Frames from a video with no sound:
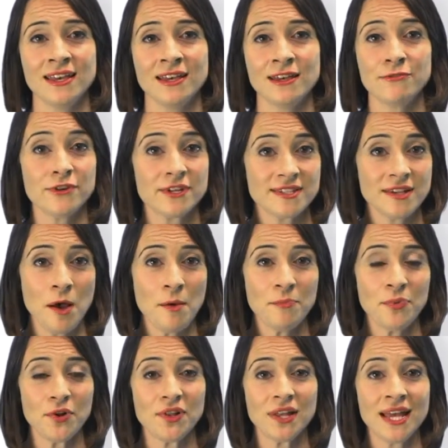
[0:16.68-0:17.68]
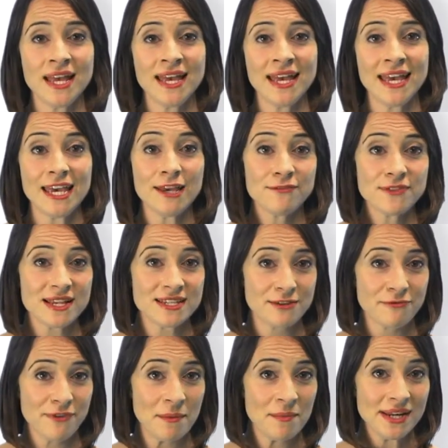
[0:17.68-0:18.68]
For example, if there's a
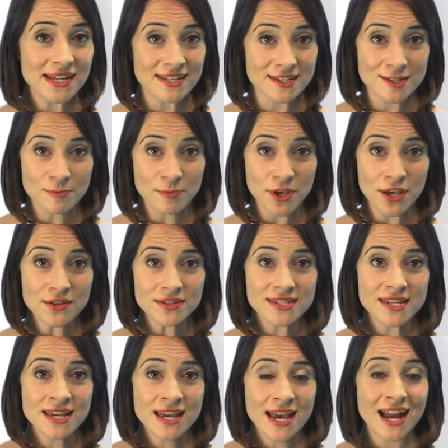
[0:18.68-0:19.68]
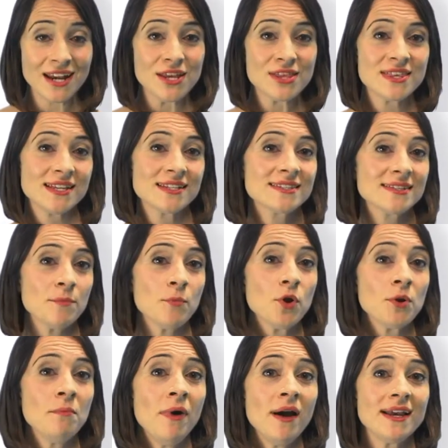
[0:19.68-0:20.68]
family dispute and you think
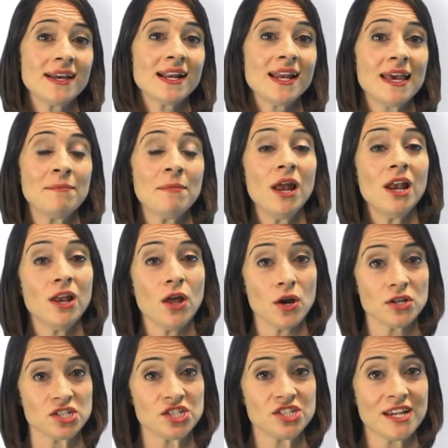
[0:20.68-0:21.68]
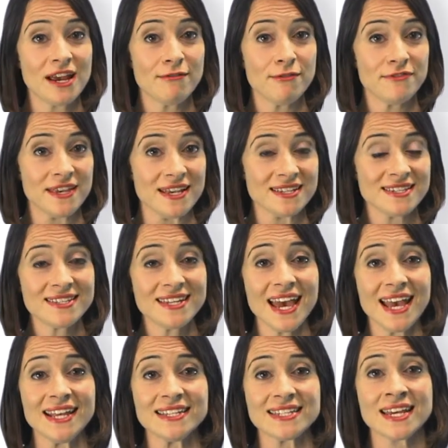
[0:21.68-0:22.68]
someone might claim a larger share of the
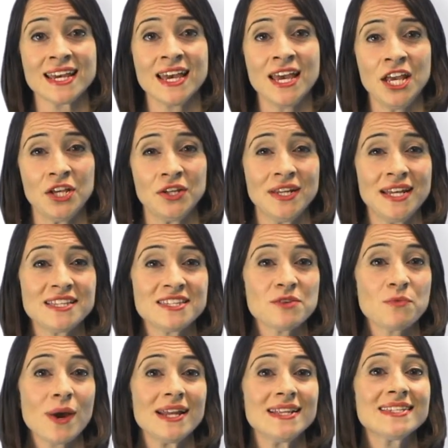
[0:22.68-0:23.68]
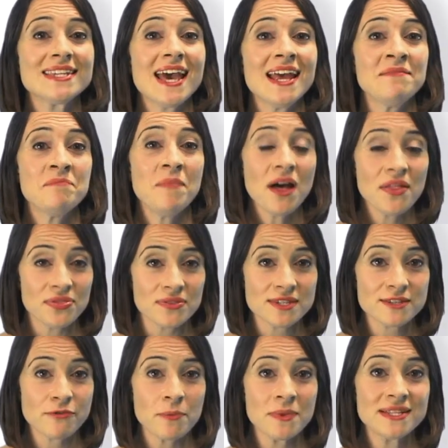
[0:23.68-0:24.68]
estate, you need to wait 10
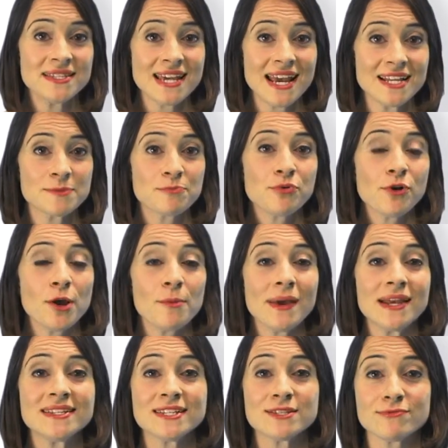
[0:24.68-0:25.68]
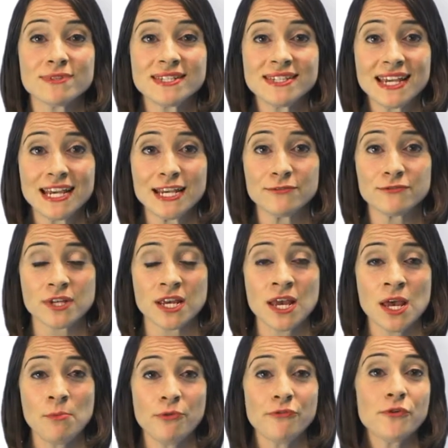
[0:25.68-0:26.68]
months from the date probate is received
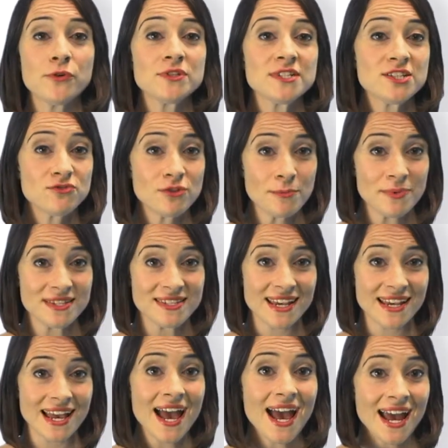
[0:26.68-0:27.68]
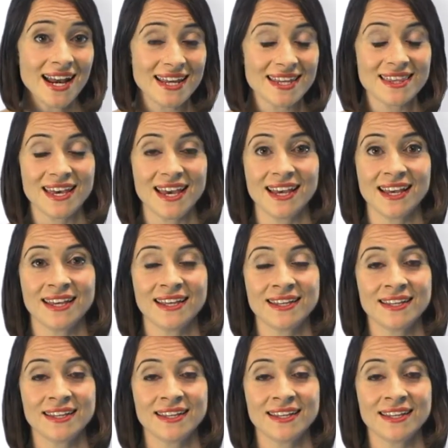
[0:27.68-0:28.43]
before distributing anything.